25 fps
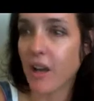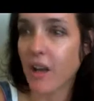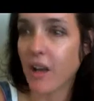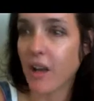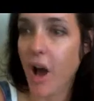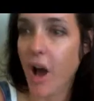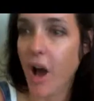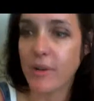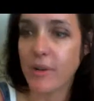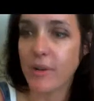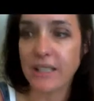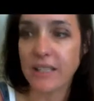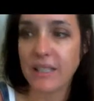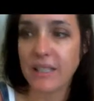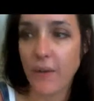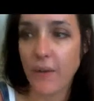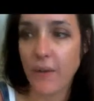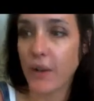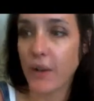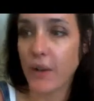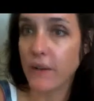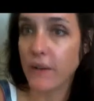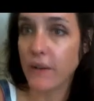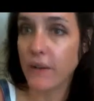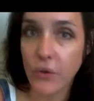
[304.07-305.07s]
and comments out
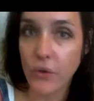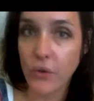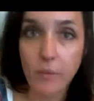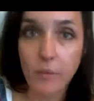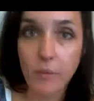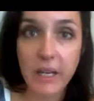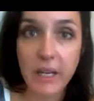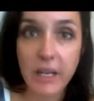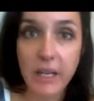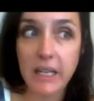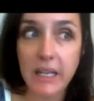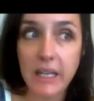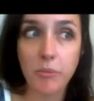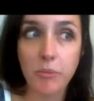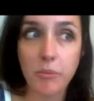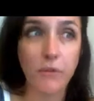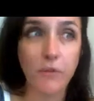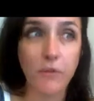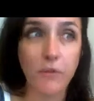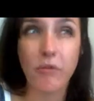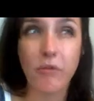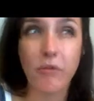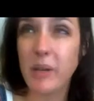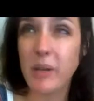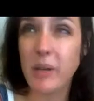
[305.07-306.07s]
there if you're a medium or
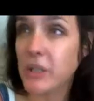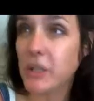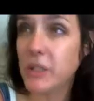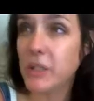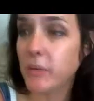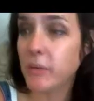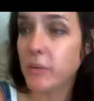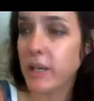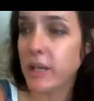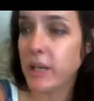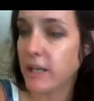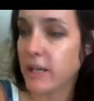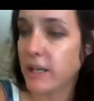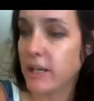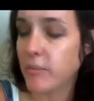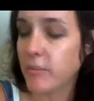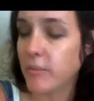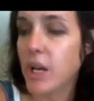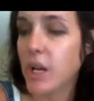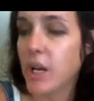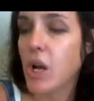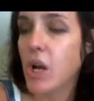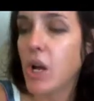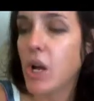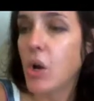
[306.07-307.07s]
if you've been to a medium,
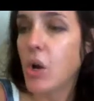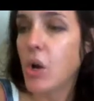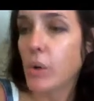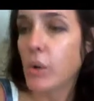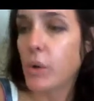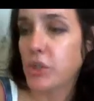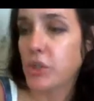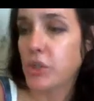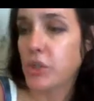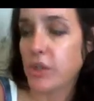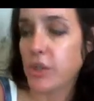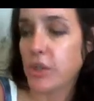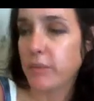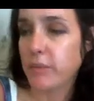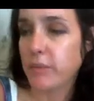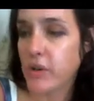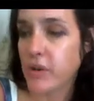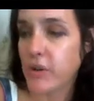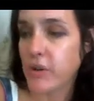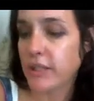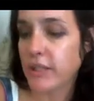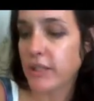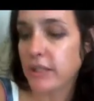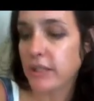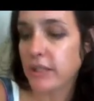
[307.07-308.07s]
what your
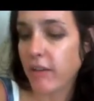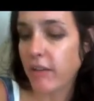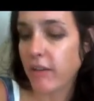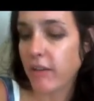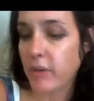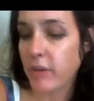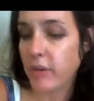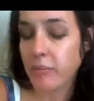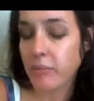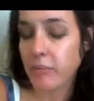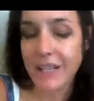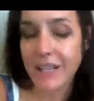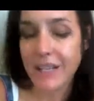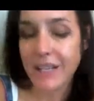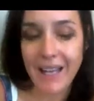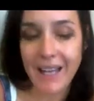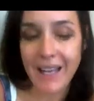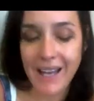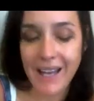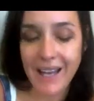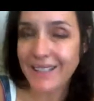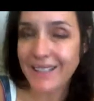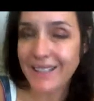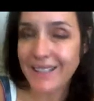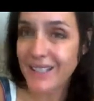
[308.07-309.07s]
experiences have been. But
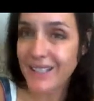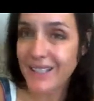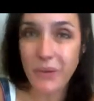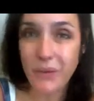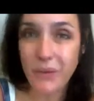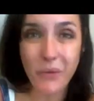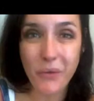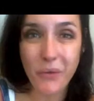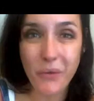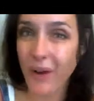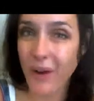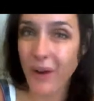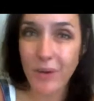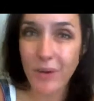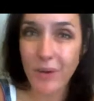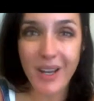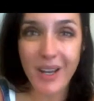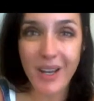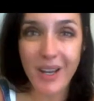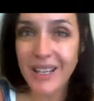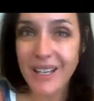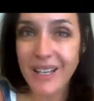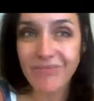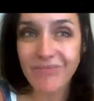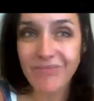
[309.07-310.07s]
again, it's different for
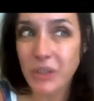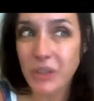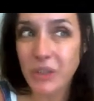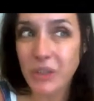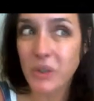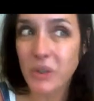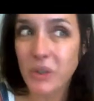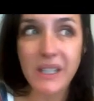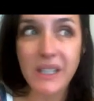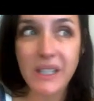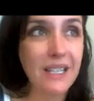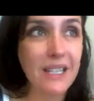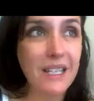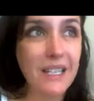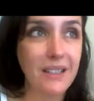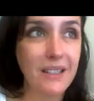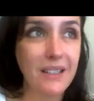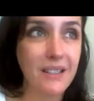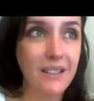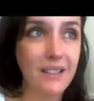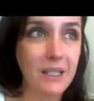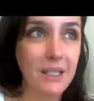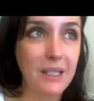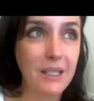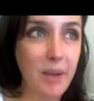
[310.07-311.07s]
everybody. It really
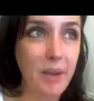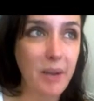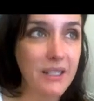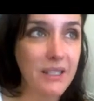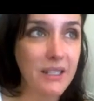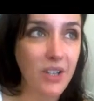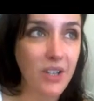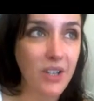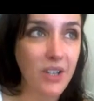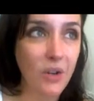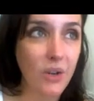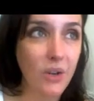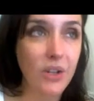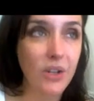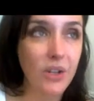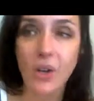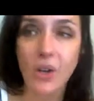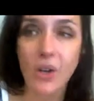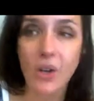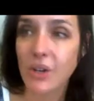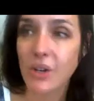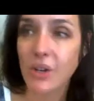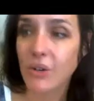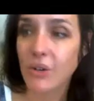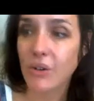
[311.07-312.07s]
is. And it's based on
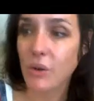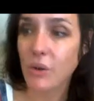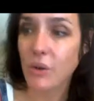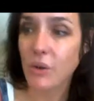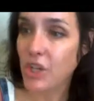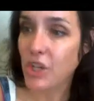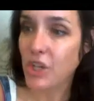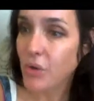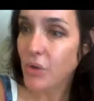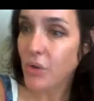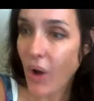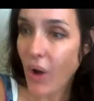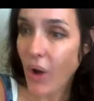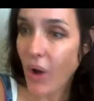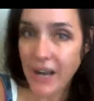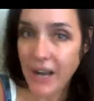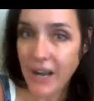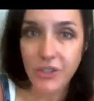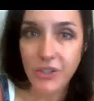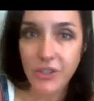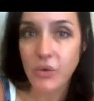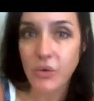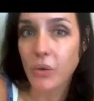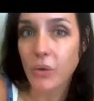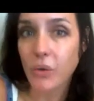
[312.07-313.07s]
what you know how
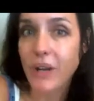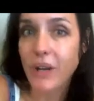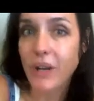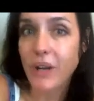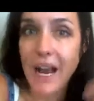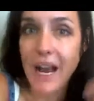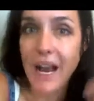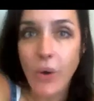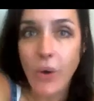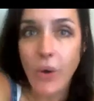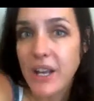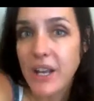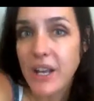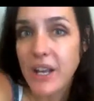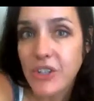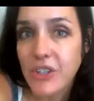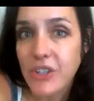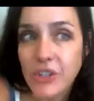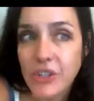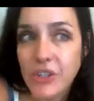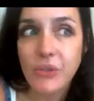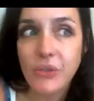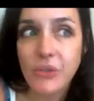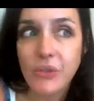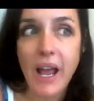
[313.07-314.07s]
to do or what I know how to
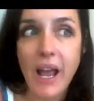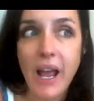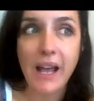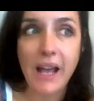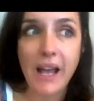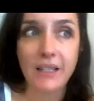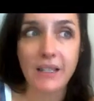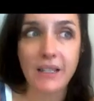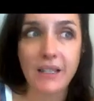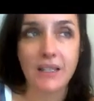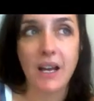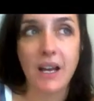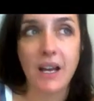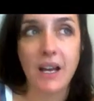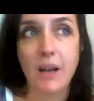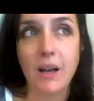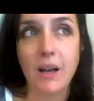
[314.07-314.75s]
do. And,